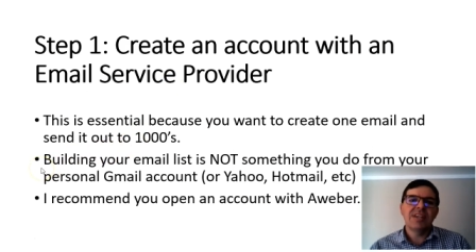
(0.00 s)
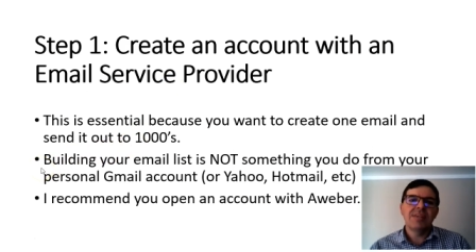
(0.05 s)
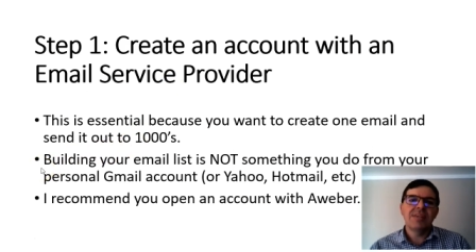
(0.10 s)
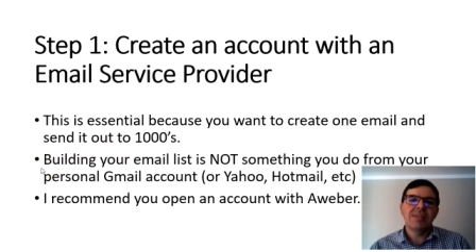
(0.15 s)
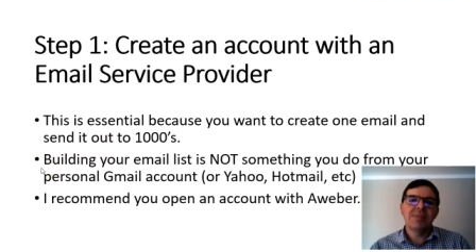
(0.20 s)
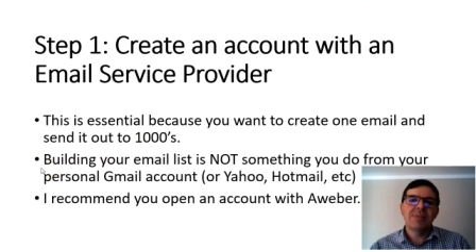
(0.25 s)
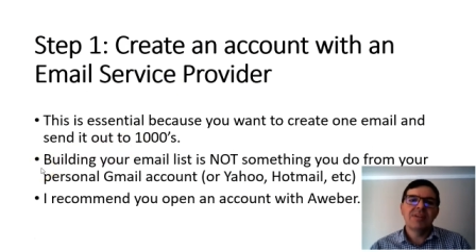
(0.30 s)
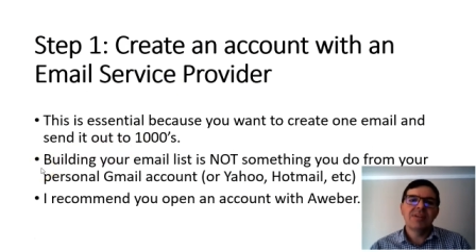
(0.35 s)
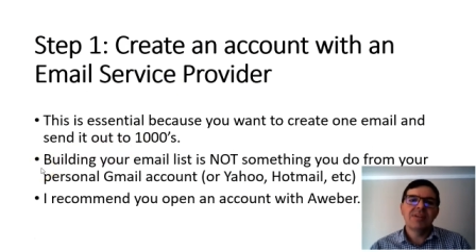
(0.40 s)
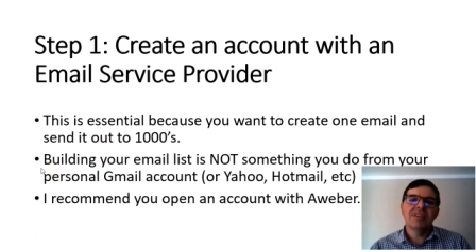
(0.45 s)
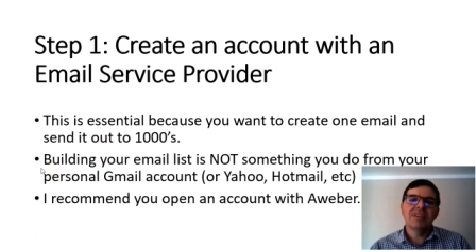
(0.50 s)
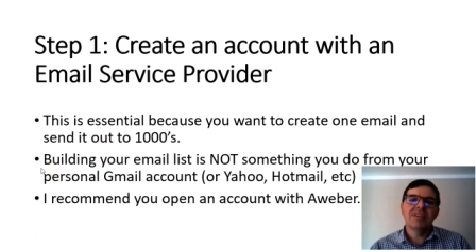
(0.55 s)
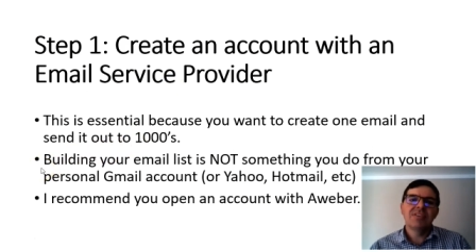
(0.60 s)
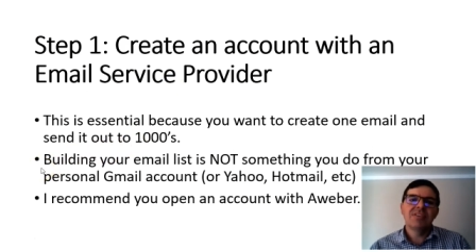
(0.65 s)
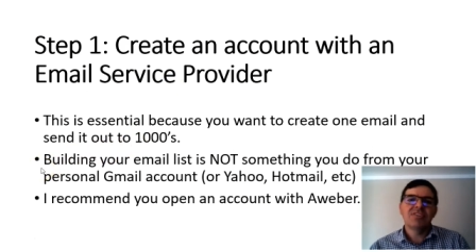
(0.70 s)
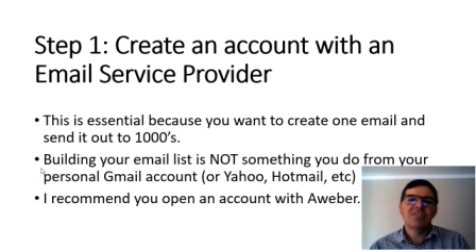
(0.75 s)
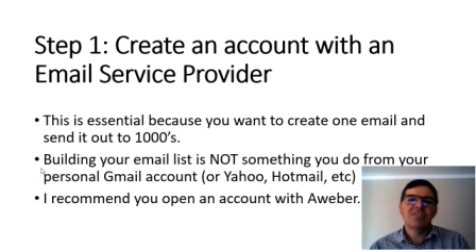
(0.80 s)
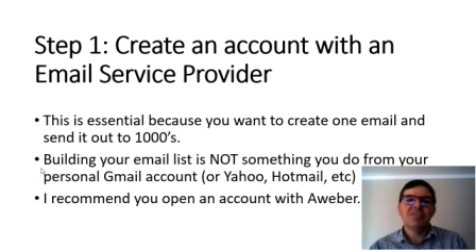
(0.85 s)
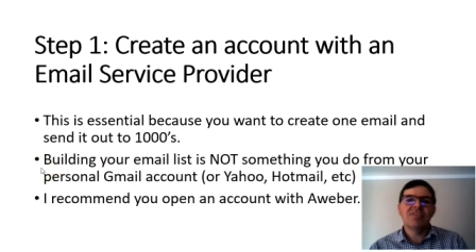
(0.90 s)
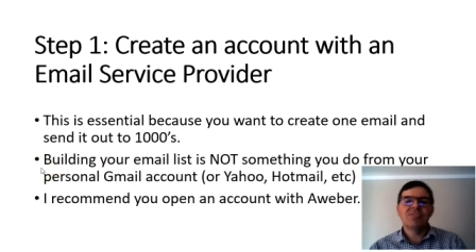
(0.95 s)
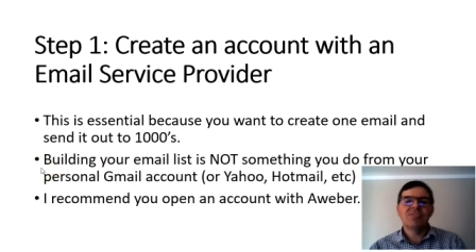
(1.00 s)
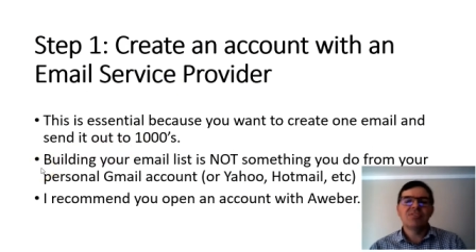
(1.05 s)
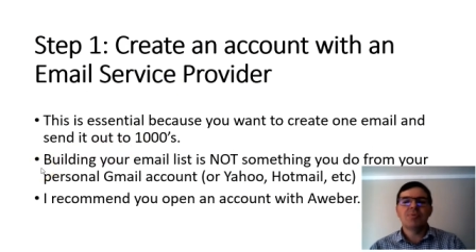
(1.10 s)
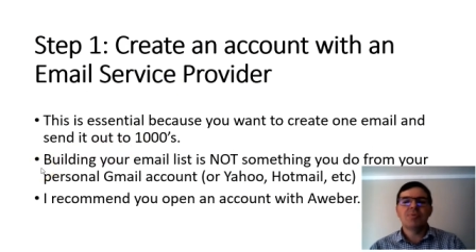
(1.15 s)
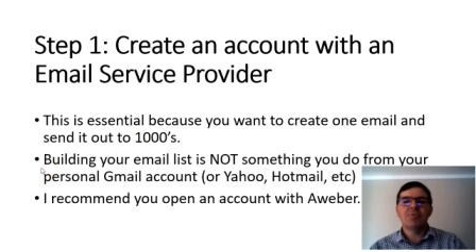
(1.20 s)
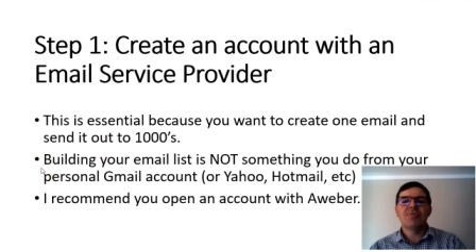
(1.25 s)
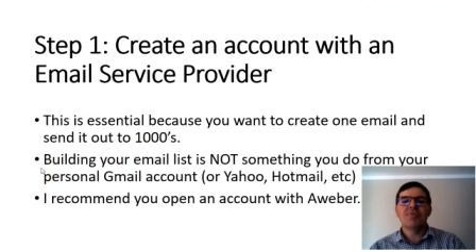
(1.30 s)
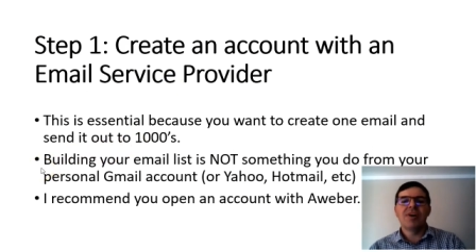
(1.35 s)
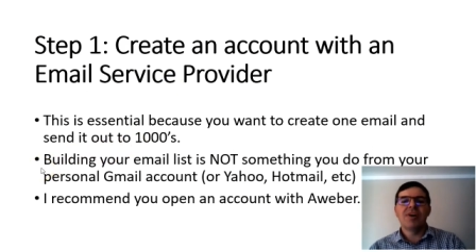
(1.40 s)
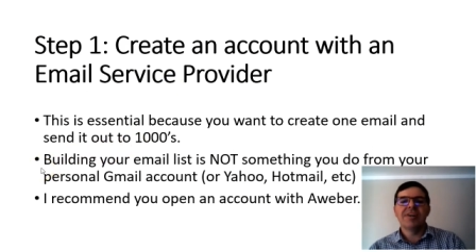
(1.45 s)
email service
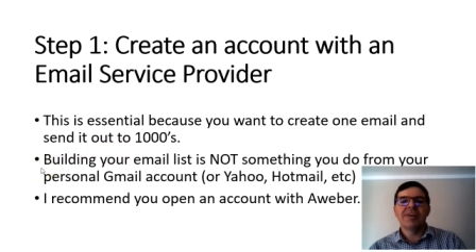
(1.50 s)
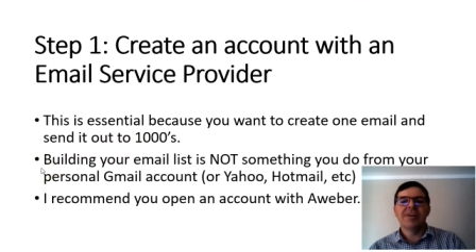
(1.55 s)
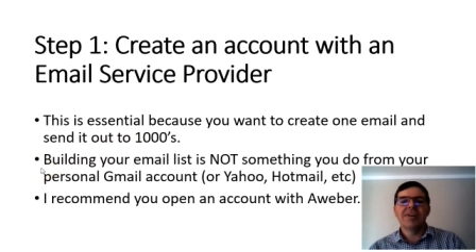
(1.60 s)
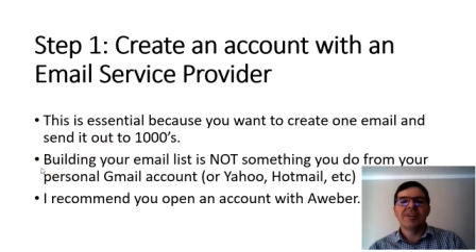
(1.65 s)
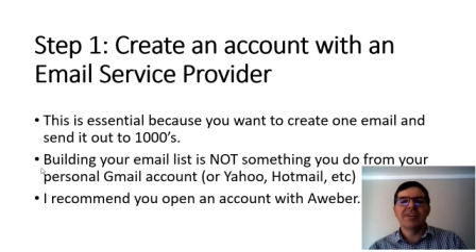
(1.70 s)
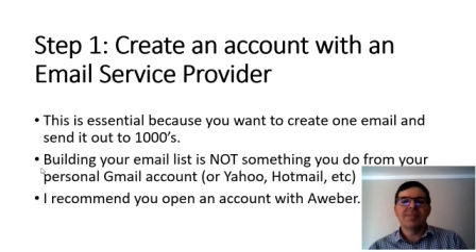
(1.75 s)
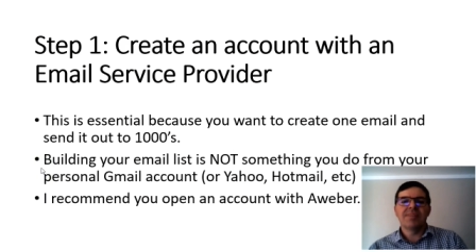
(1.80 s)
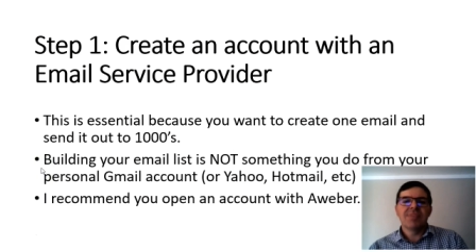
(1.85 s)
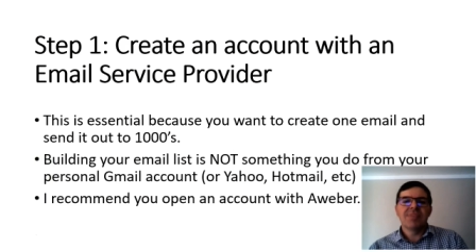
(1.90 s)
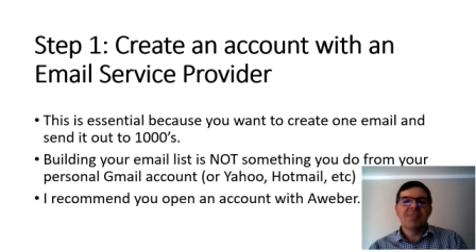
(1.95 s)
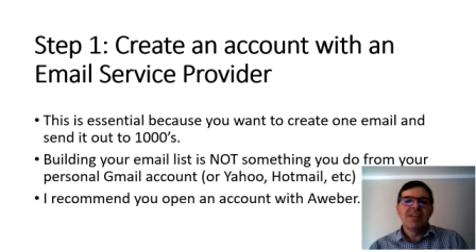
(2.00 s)
provider.